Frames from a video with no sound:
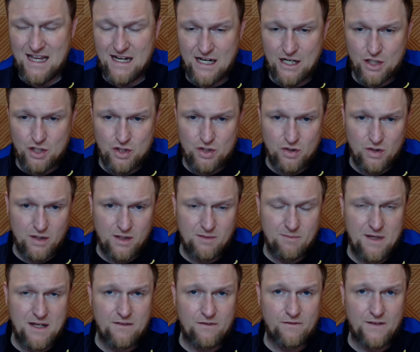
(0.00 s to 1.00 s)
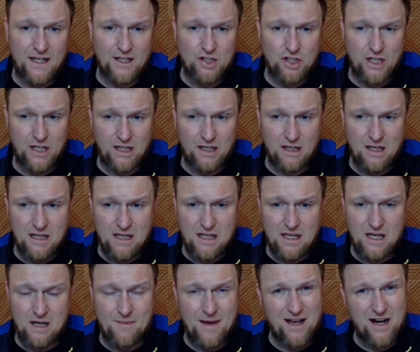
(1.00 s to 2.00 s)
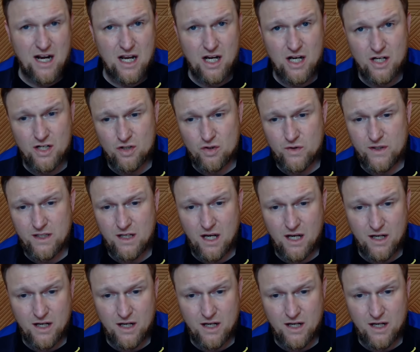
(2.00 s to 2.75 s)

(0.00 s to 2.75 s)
and it should be fetching about 100,